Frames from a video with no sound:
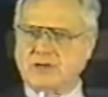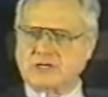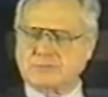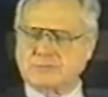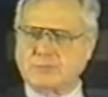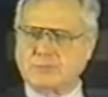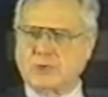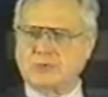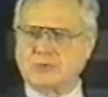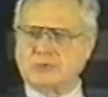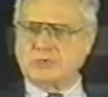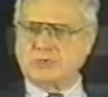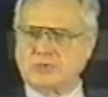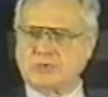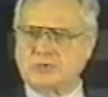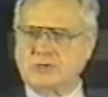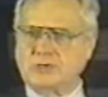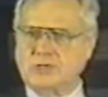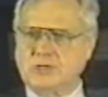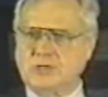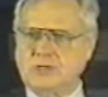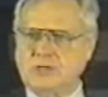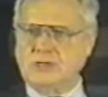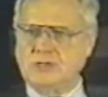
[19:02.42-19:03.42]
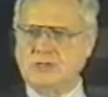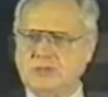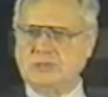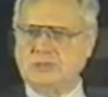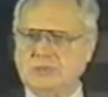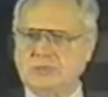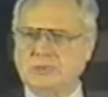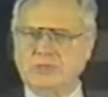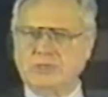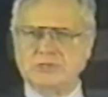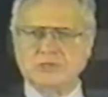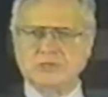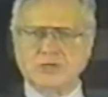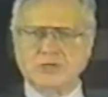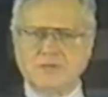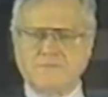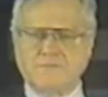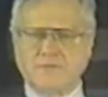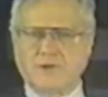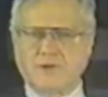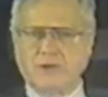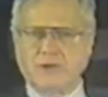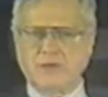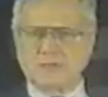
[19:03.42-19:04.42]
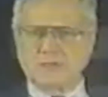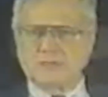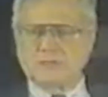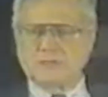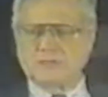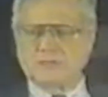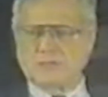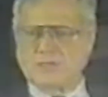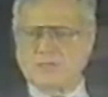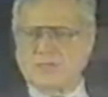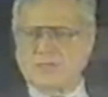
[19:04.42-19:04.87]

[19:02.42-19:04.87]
exposure to these nefarious